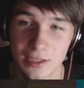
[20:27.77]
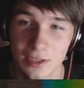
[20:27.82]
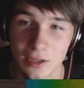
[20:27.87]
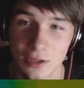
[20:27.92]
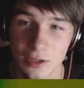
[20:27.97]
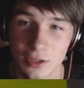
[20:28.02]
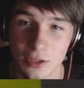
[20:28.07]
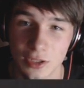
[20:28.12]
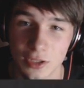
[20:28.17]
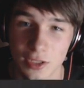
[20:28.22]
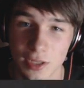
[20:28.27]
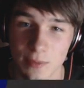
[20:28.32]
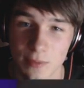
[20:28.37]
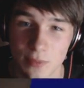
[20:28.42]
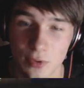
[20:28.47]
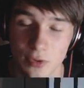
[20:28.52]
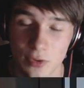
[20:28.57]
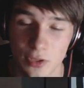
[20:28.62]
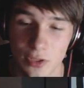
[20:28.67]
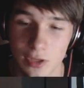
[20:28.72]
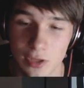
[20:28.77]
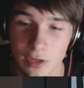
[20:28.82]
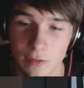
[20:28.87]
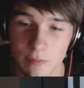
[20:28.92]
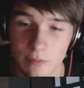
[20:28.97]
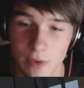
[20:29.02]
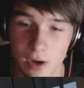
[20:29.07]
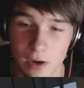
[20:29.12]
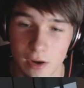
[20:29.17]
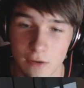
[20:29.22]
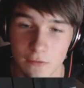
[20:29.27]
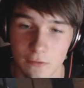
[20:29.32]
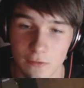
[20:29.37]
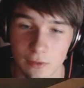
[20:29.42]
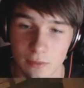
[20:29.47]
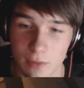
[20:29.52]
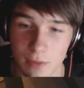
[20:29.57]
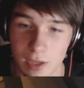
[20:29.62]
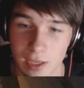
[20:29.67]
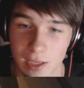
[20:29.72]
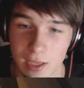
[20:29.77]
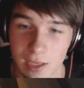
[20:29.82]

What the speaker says: such a simple design of bathroom. Like,